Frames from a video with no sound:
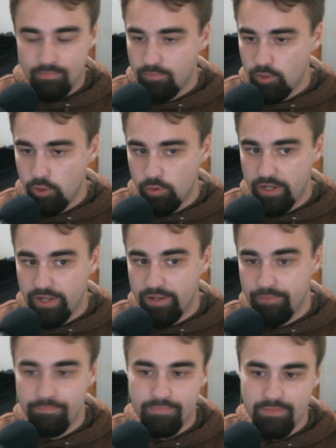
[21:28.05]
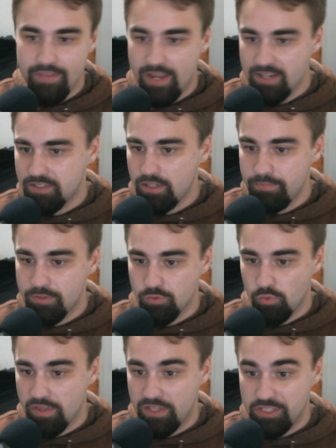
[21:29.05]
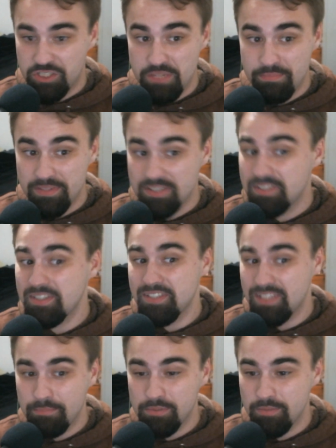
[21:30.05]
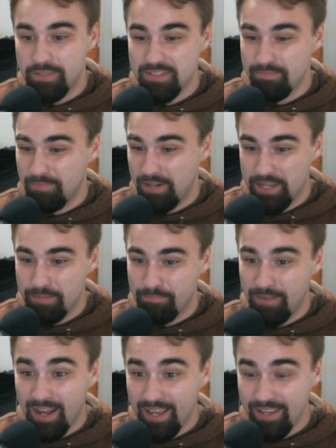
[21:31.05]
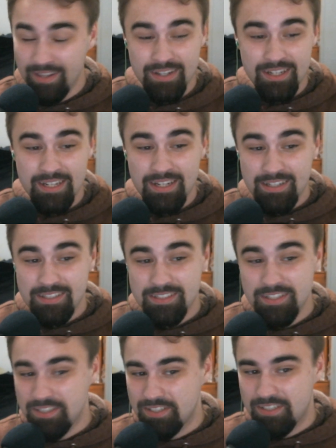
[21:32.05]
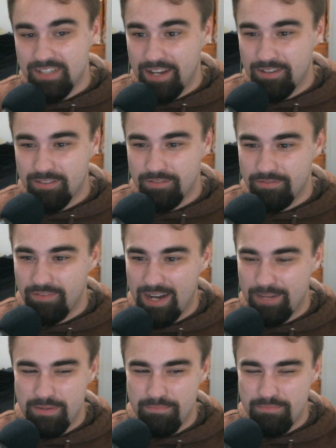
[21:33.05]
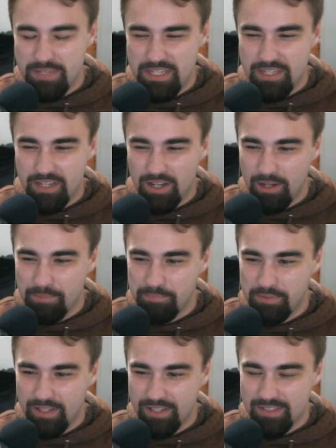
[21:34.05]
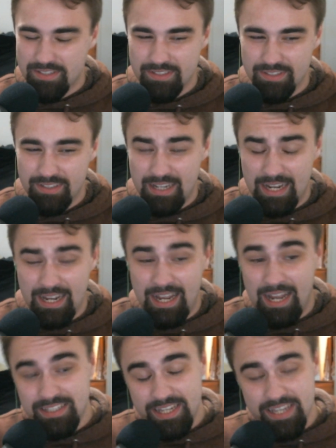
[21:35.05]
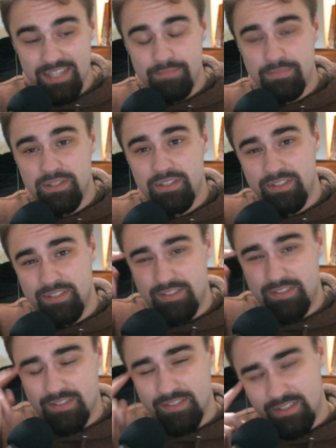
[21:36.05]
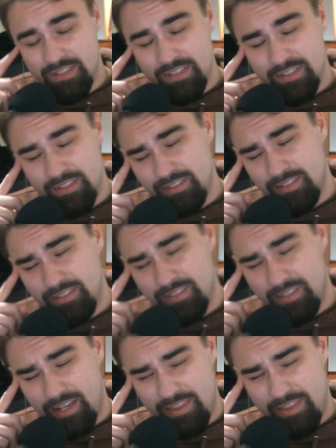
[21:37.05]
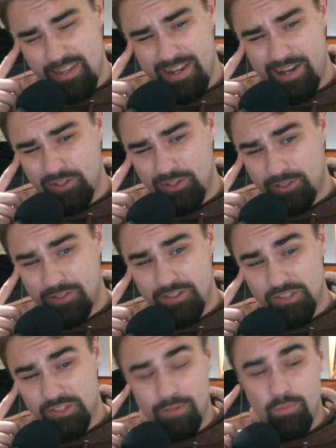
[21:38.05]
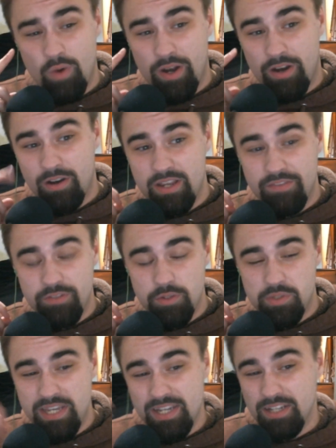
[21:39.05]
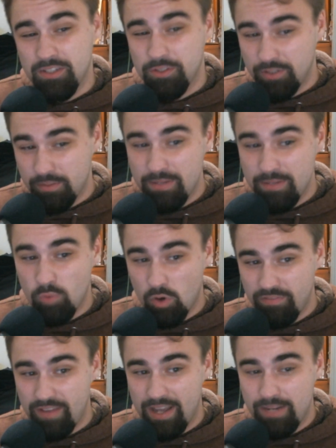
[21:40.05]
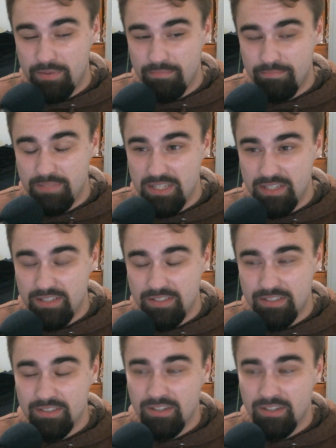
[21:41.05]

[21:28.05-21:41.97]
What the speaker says: Okay, next up is one of the cheapest supplements money can buy. It's just a standard vitamin B complex. I take it because I think I heard somewhere if you take a little bit more vitamin Bs,